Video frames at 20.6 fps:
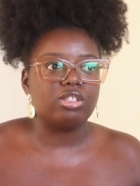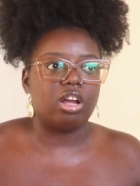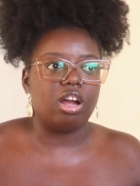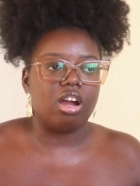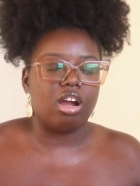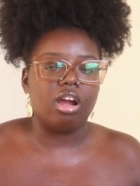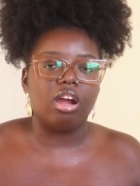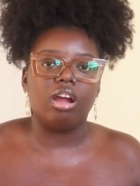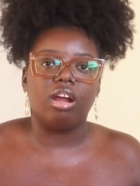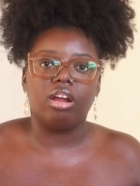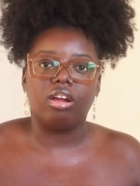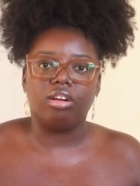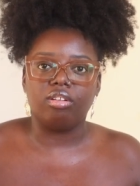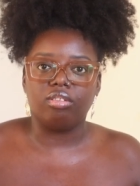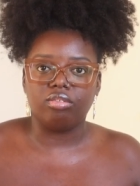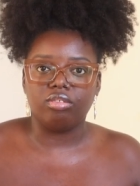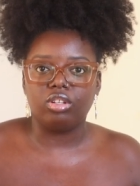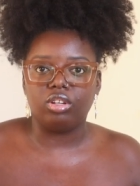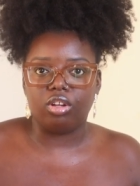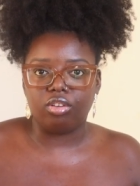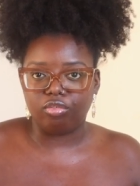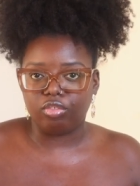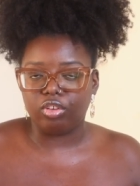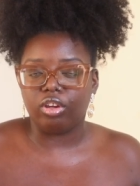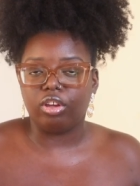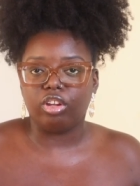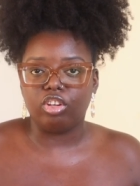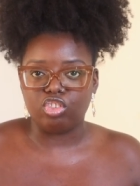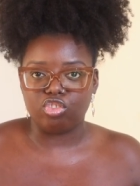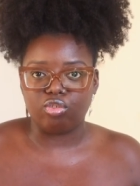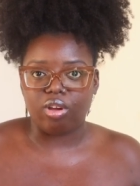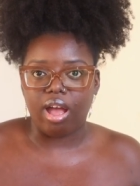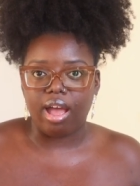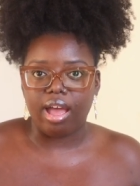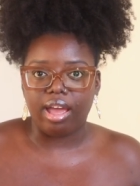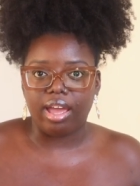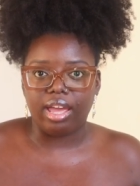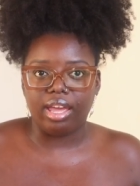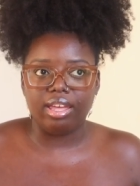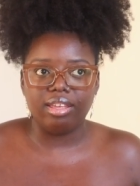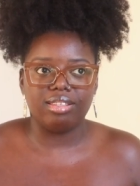are, you know, very
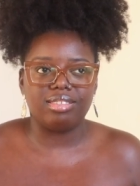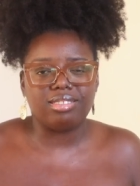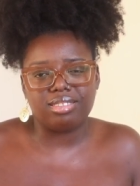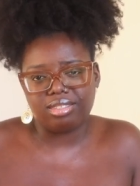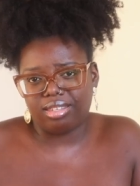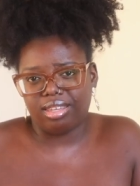dry. It's